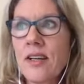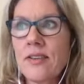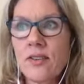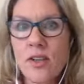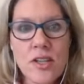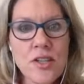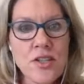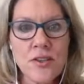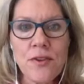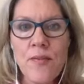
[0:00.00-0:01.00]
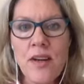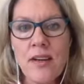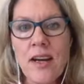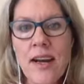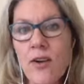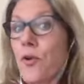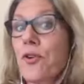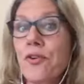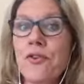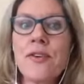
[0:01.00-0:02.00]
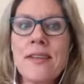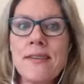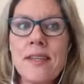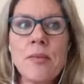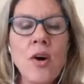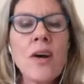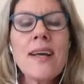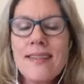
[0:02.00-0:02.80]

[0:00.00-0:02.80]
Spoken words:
starches from their diet in order to treat SIBO,